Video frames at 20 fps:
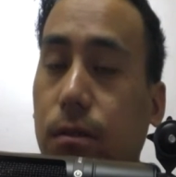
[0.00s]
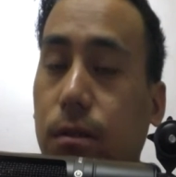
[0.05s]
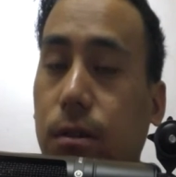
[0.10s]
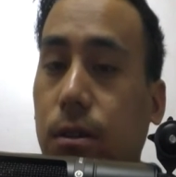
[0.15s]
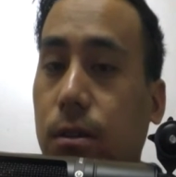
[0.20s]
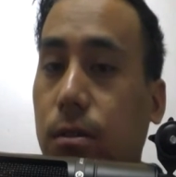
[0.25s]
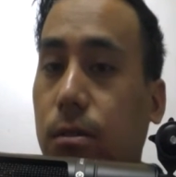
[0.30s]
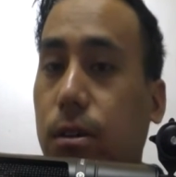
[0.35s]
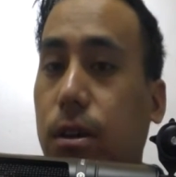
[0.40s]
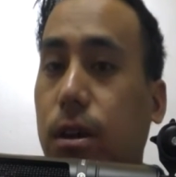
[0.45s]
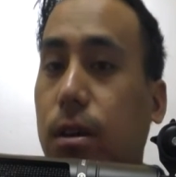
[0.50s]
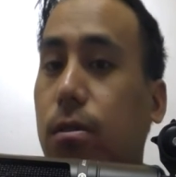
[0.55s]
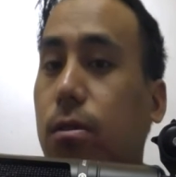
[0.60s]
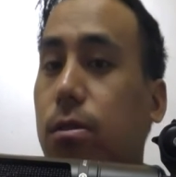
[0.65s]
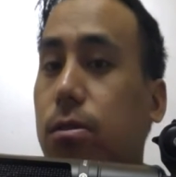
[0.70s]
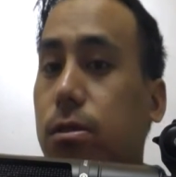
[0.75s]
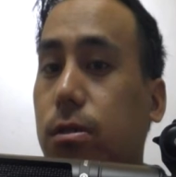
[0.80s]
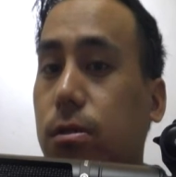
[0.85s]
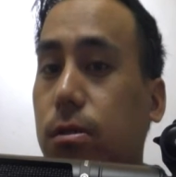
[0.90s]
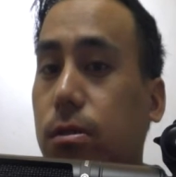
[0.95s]
You can
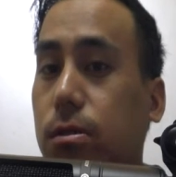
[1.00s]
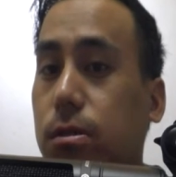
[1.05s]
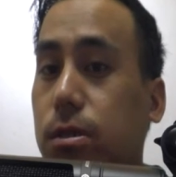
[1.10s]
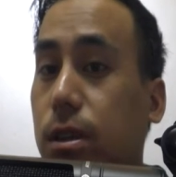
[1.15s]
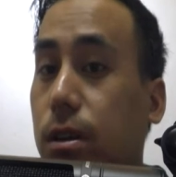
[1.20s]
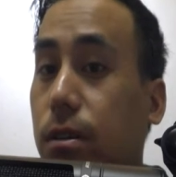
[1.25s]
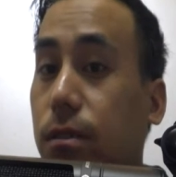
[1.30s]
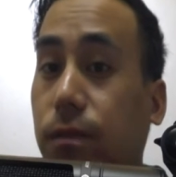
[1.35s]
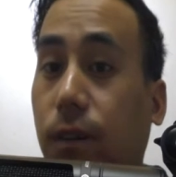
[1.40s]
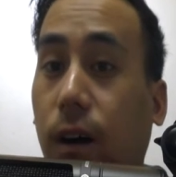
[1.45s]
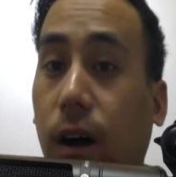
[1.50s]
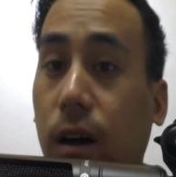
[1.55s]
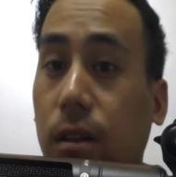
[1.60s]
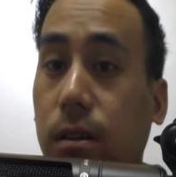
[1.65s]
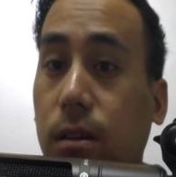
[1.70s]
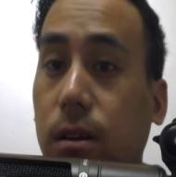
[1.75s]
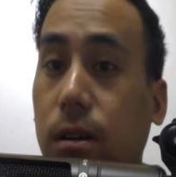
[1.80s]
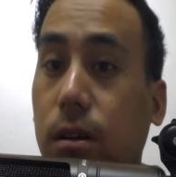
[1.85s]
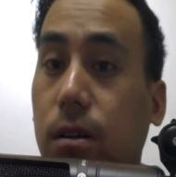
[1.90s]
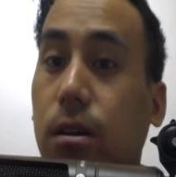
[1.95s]
also use dear
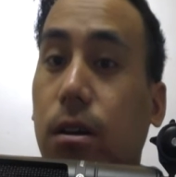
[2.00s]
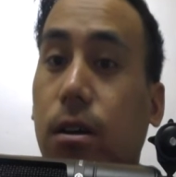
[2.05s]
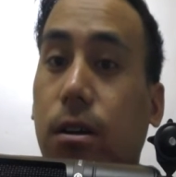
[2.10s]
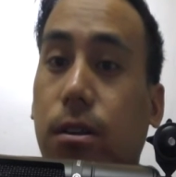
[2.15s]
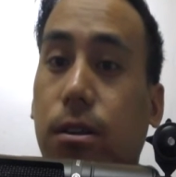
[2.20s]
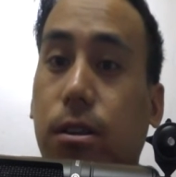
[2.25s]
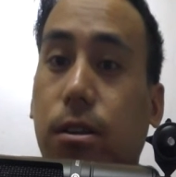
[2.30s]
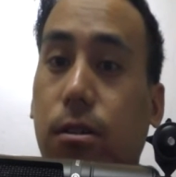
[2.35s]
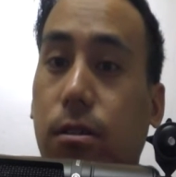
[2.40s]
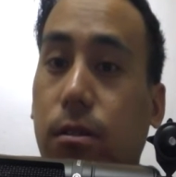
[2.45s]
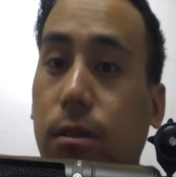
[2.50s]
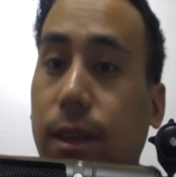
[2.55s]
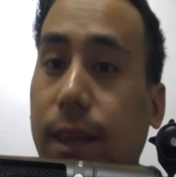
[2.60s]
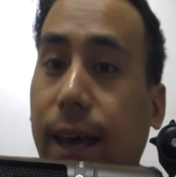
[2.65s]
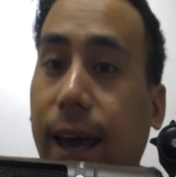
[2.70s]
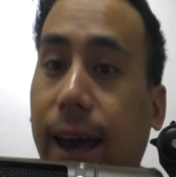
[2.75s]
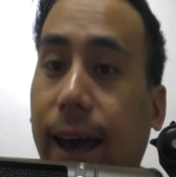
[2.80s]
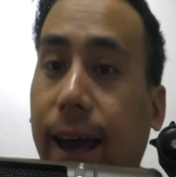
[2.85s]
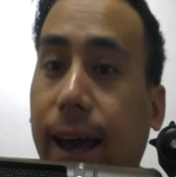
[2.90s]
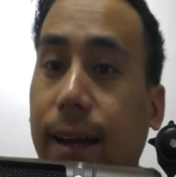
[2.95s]
father, dear
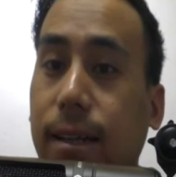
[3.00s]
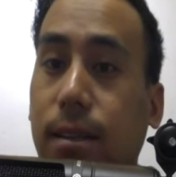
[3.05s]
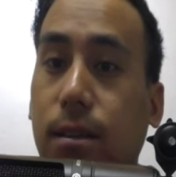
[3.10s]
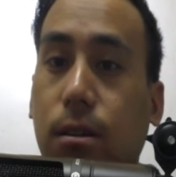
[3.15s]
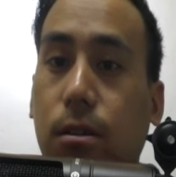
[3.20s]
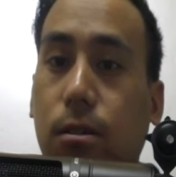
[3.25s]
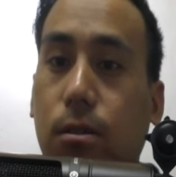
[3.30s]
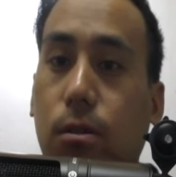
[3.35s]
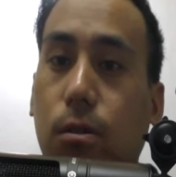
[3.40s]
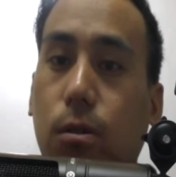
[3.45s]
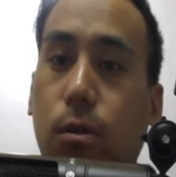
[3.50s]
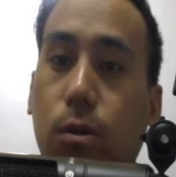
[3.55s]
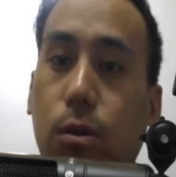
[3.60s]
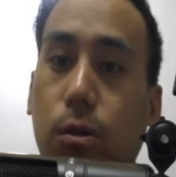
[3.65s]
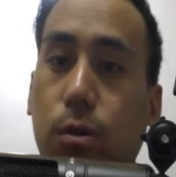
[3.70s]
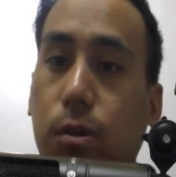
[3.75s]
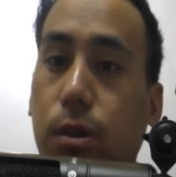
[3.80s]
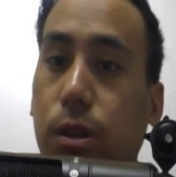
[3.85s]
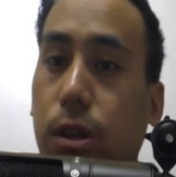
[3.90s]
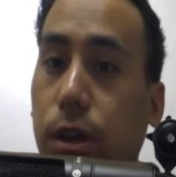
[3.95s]
dad,
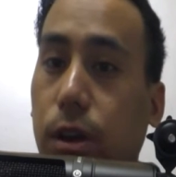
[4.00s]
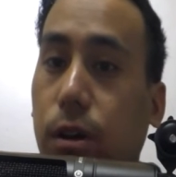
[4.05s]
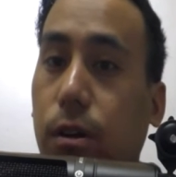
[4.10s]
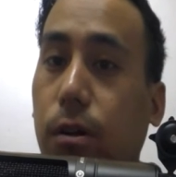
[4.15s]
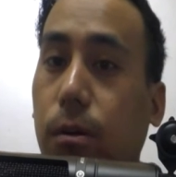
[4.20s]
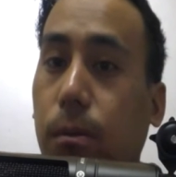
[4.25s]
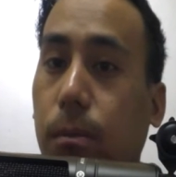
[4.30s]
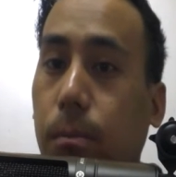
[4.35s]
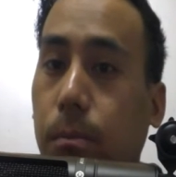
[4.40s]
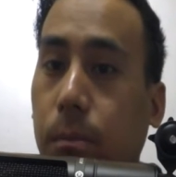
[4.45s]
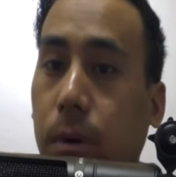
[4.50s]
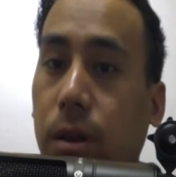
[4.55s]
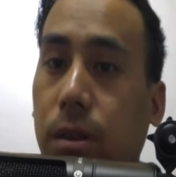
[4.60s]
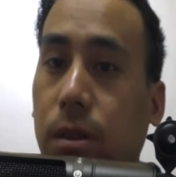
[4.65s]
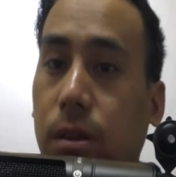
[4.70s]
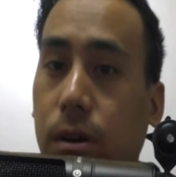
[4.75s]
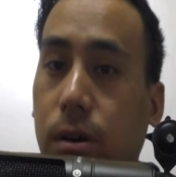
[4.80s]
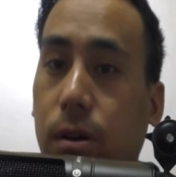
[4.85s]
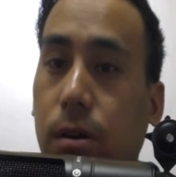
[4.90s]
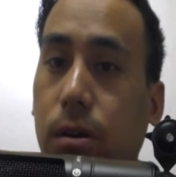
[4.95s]
or dear
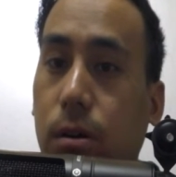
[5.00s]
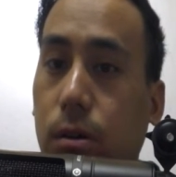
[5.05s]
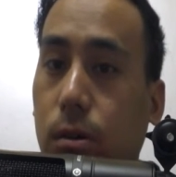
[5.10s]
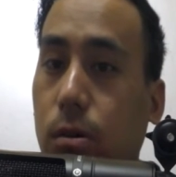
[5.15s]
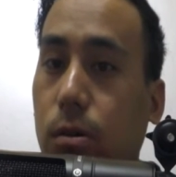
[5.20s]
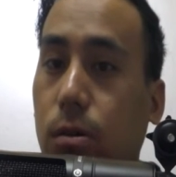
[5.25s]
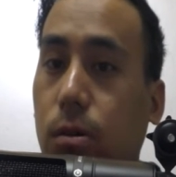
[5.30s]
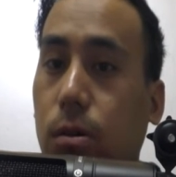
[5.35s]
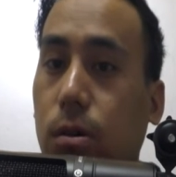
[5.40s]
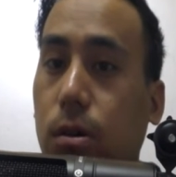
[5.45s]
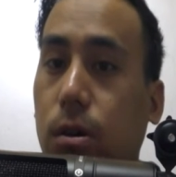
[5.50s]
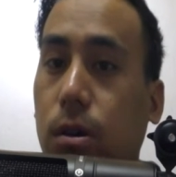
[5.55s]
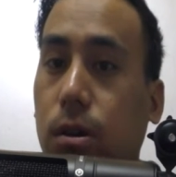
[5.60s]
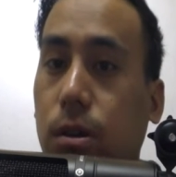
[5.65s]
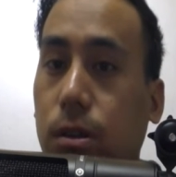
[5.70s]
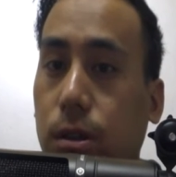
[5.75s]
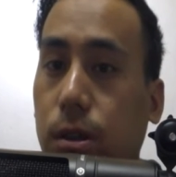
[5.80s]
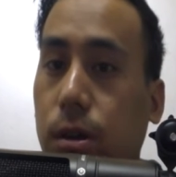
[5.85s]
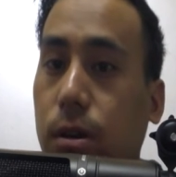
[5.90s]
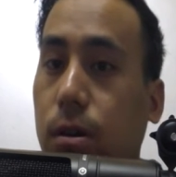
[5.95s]
mother, or
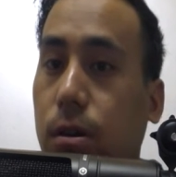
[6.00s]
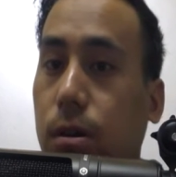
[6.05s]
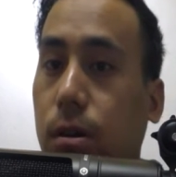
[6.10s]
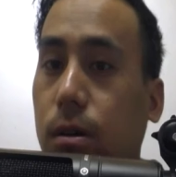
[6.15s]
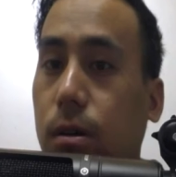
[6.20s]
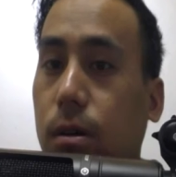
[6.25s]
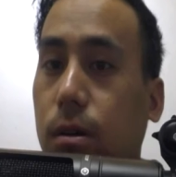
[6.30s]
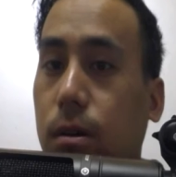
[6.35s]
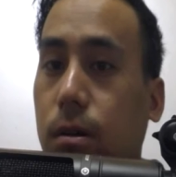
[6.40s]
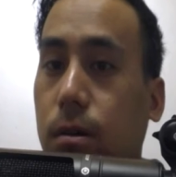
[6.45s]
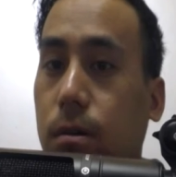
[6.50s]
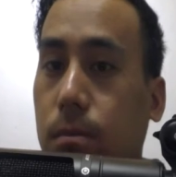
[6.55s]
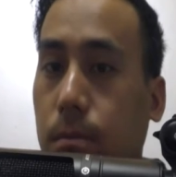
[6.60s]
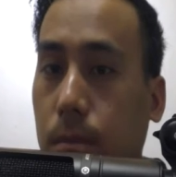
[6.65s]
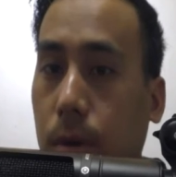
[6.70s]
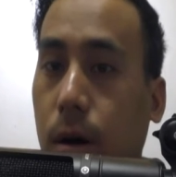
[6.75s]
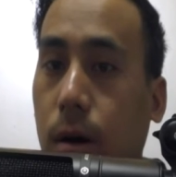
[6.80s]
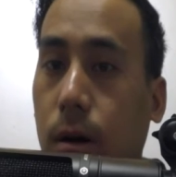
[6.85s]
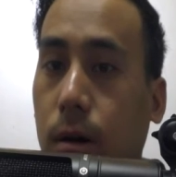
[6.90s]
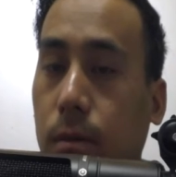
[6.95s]
dear
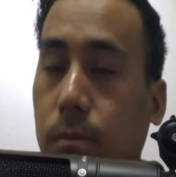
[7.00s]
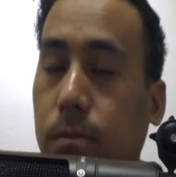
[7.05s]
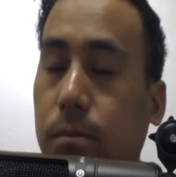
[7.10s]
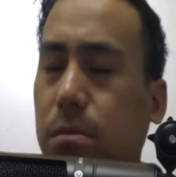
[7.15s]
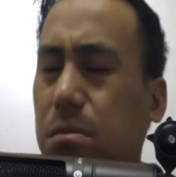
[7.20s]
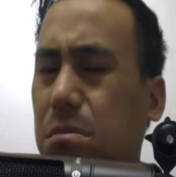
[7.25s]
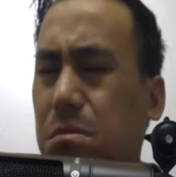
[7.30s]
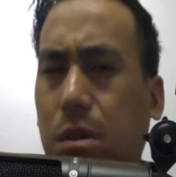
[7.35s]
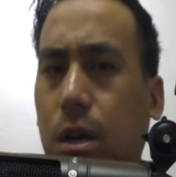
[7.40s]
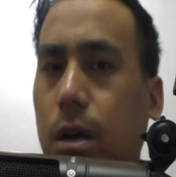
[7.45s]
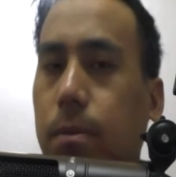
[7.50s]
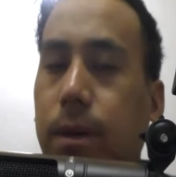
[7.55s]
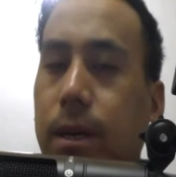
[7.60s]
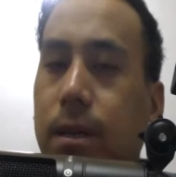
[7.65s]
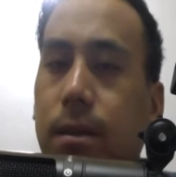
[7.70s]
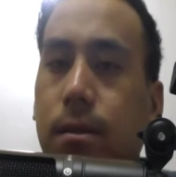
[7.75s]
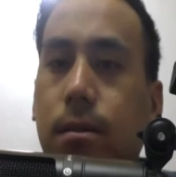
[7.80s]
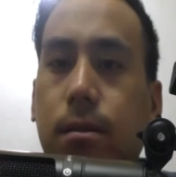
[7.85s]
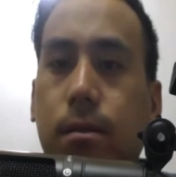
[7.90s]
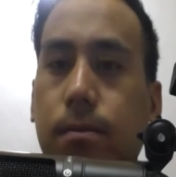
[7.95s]
mom. I
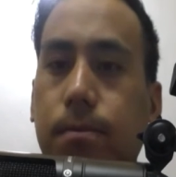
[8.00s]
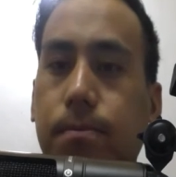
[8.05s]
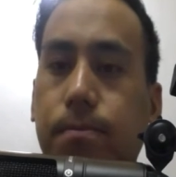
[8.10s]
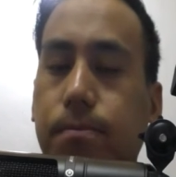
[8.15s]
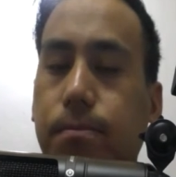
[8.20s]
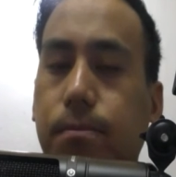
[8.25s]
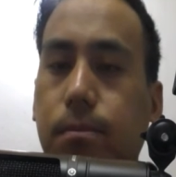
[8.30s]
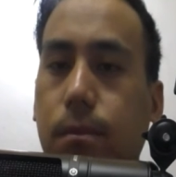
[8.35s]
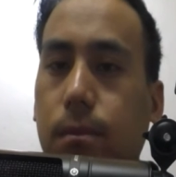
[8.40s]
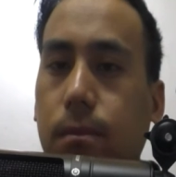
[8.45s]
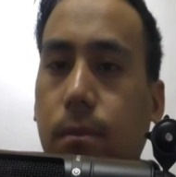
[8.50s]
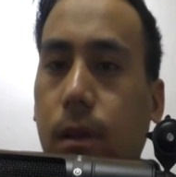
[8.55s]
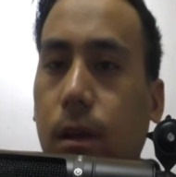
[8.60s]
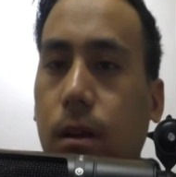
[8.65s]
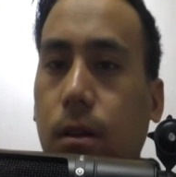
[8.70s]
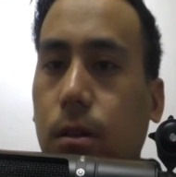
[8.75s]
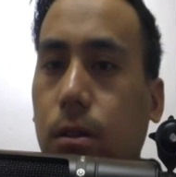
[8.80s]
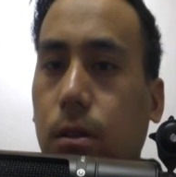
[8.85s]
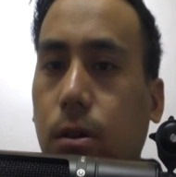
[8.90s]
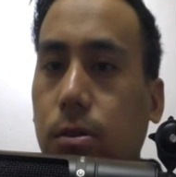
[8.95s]
mean,
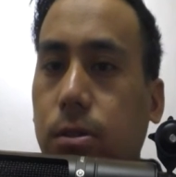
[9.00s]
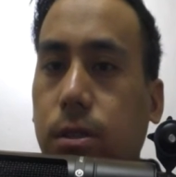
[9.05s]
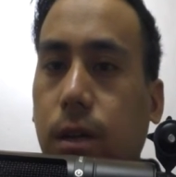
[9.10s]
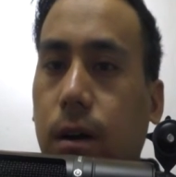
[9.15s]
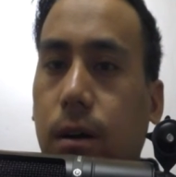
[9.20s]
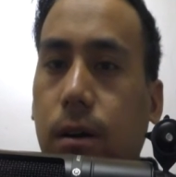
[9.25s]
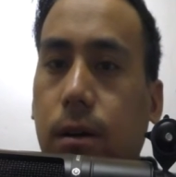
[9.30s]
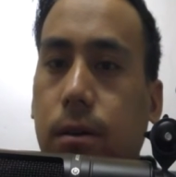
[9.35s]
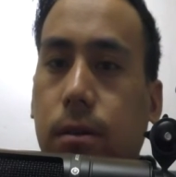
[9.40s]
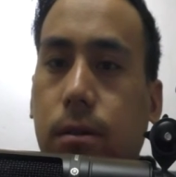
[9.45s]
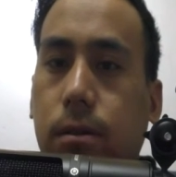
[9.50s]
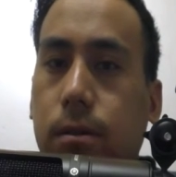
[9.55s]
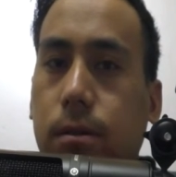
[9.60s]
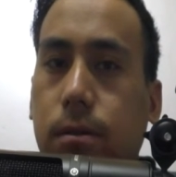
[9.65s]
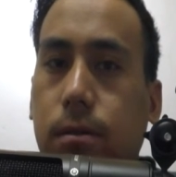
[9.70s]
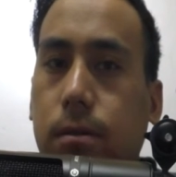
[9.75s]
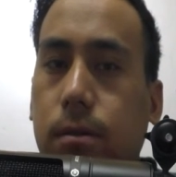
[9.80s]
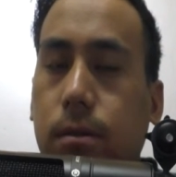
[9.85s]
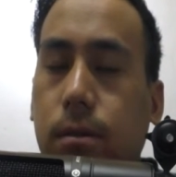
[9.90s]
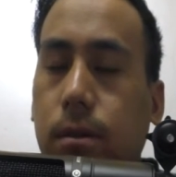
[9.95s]
those are
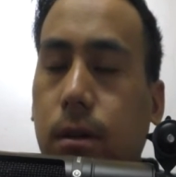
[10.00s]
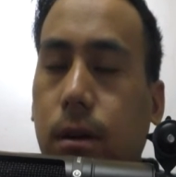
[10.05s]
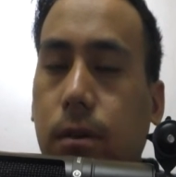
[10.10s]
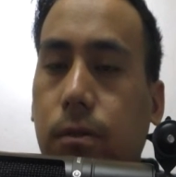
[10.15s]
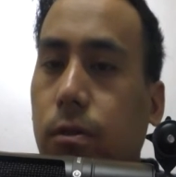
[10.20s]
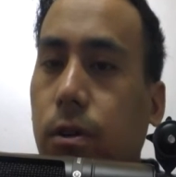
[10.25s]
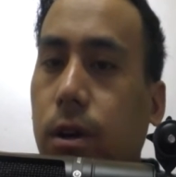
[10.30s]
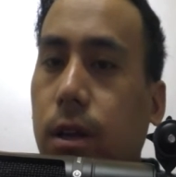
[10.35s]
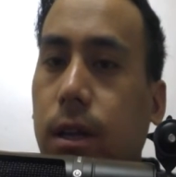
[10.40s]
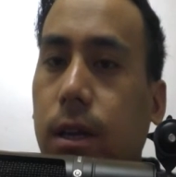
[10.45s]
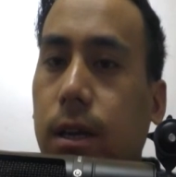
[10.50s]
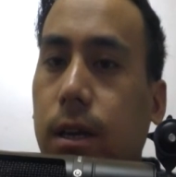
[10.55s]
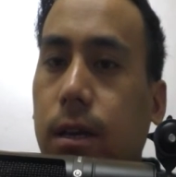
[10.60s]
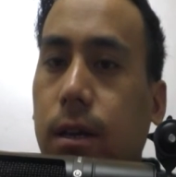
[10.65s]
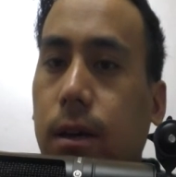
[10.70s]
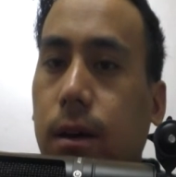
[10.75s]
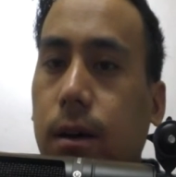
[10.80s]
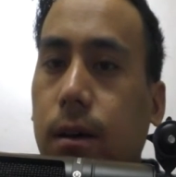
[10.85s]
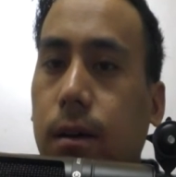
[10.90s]
not really